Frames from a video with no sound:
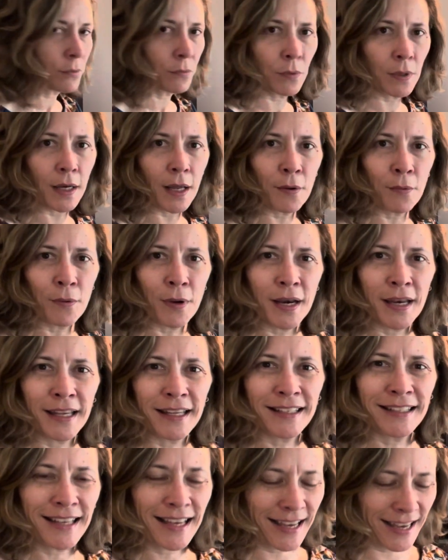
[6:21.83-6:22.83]
what I
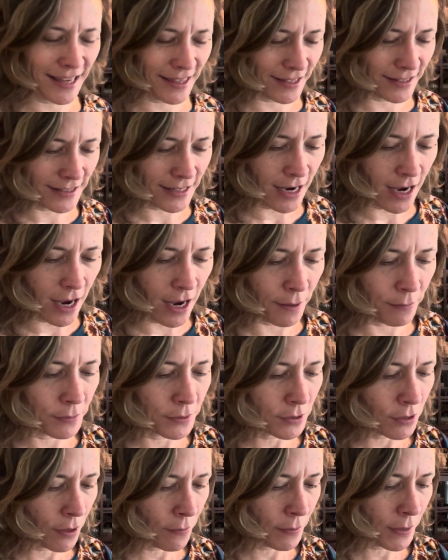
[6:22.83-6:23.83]
wanted at the time.
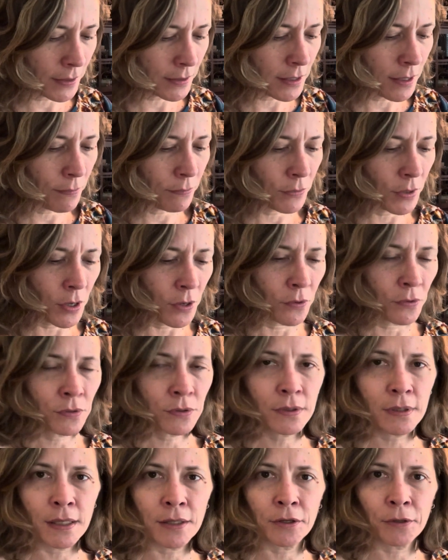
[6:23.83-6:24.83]
So I picked up
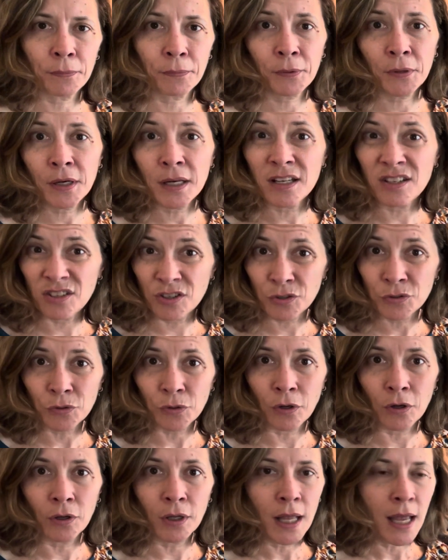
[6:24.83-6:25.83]
those, and they're pretty
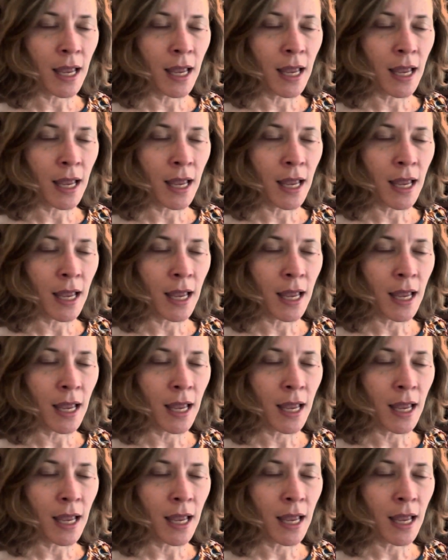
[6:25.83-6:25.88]
neutral.